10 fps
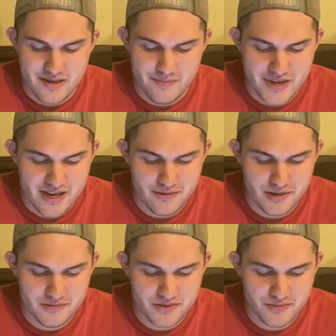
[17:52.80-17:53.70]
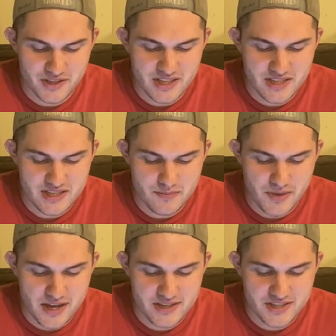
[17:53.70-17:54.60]
Back when it was released
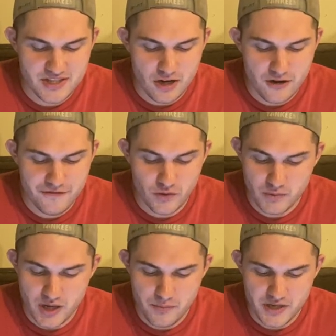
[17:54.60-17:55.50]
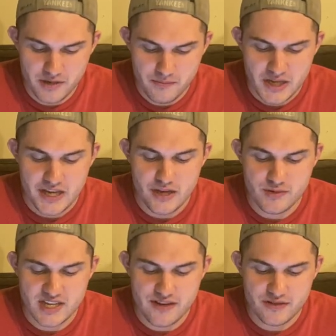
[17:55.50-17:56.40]
by his Star Film Company, it
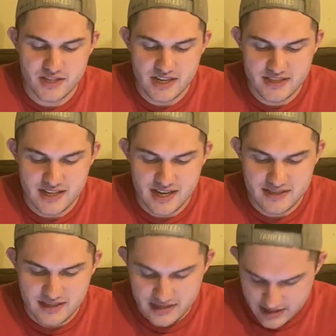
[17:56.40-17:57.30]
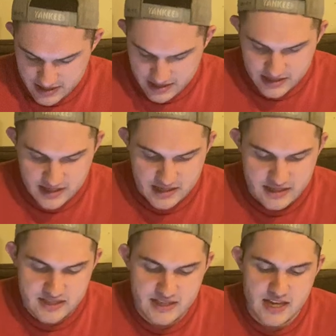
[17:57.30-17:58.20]
was advertised as a
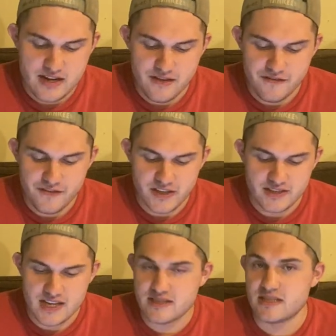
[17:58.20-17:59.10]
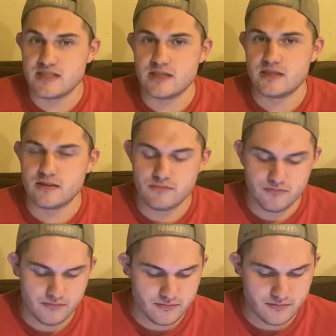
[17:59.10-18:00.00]
scène fantastique,
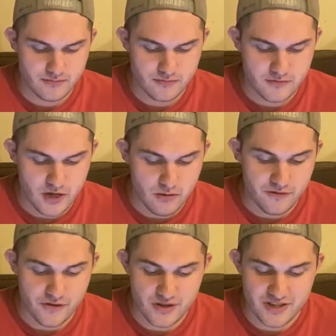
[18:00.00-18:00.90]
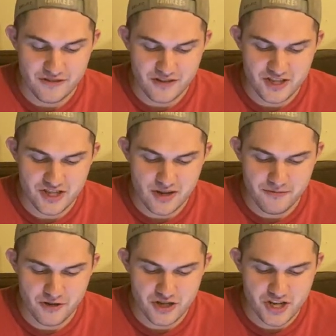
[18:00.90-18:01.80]
referring to the French term
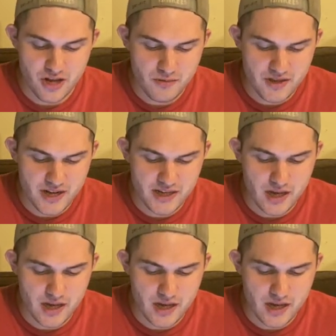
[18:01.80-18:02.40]
for a genre that